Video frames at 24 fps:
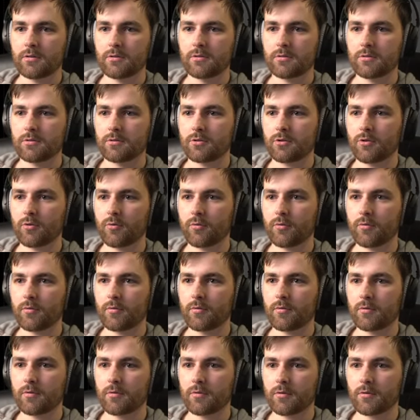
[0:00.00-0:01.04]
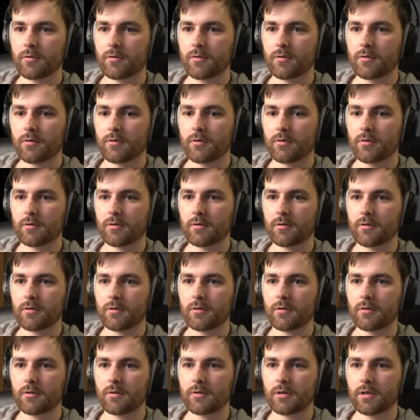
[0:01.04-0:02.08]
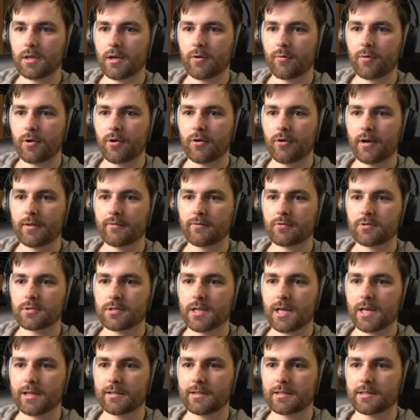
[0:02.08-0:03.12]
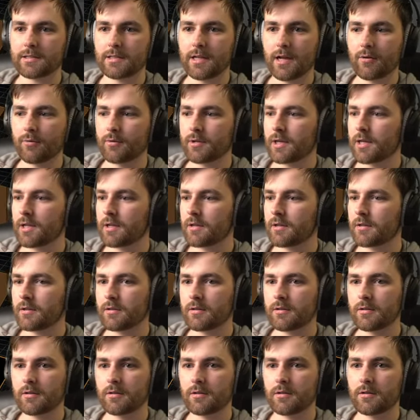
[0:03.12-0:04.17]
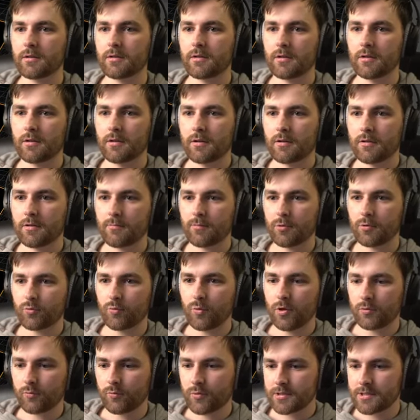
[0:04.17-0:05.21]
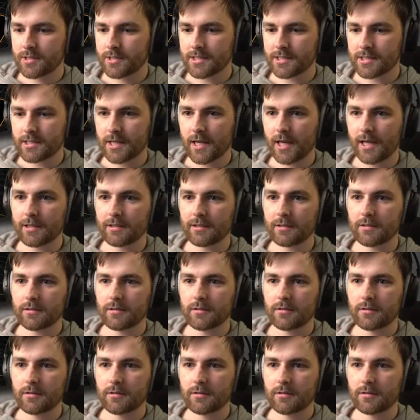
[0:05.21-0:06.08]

So yeah, we're gonna have to scale this down again. But what was the scale?